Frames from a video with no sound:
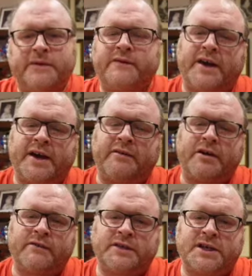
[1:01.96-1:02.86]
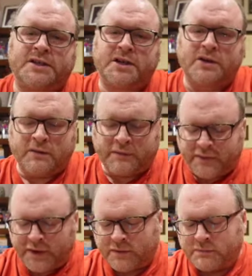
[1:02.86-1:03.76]
affair over such a long
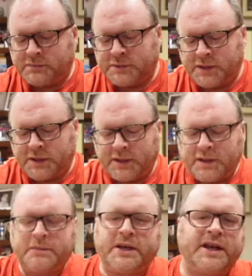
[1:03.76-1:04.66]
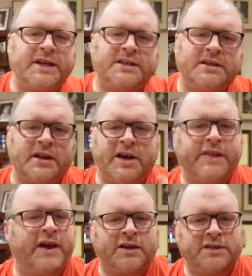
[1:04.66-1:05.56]
film, but it isn't like
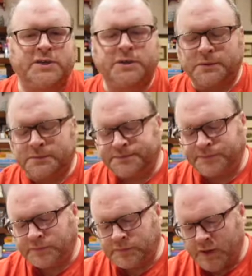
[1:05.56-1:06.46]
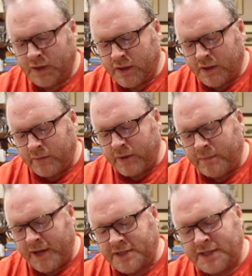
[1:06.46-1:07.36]
that at all. We
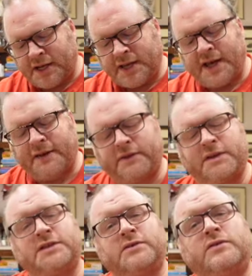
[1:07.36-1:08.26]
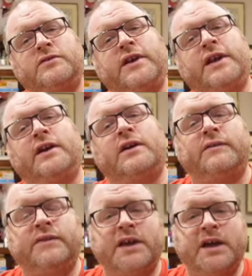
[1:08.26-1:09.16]
basically have the story
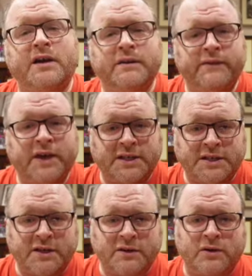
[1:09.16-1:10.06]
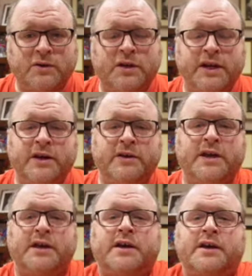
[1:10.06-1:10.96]
of the young Vito
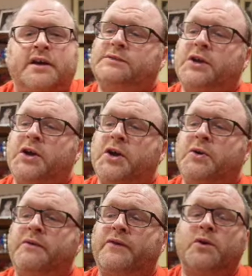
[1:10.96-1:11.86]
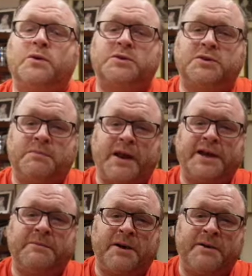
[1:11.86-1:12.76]
Corleone, who of course was
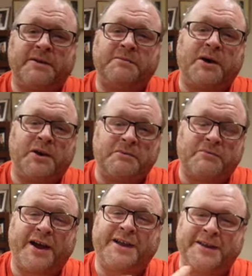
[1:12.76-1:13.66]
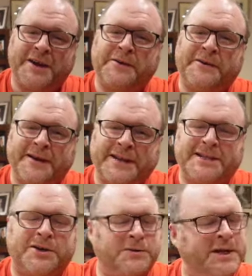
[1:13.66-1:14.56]
played by Marlon Brando in his
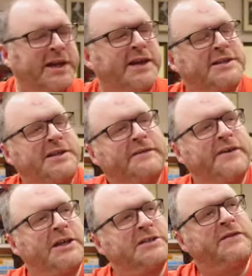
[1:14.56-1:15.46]
older years in the first